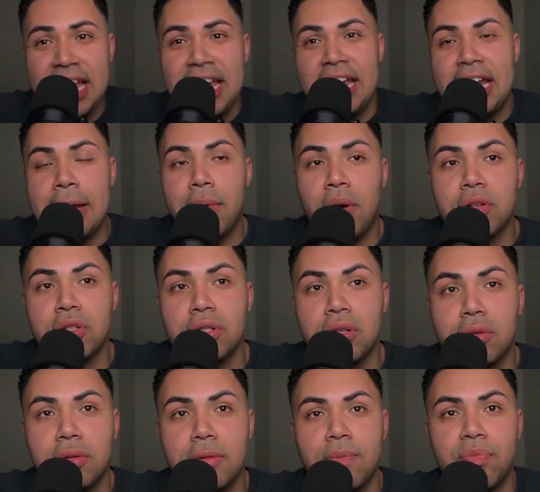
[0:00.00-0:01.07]
And I'm
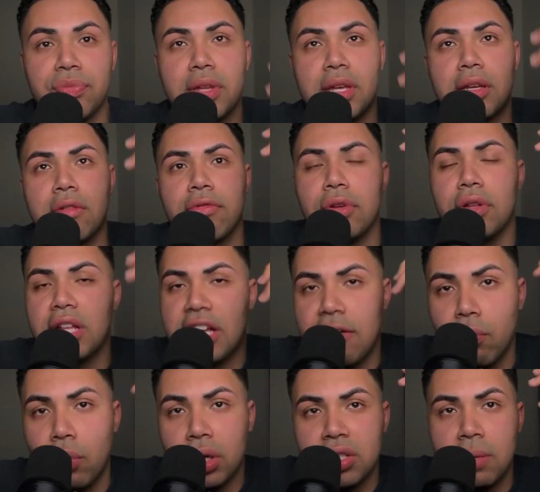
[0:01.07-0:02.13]
also feel like
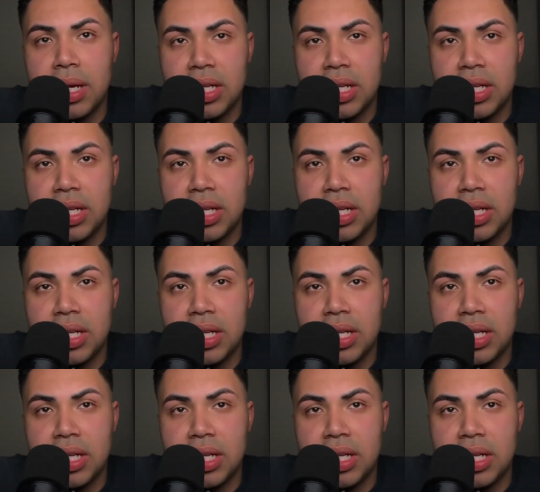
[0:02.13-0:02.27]
I've worked on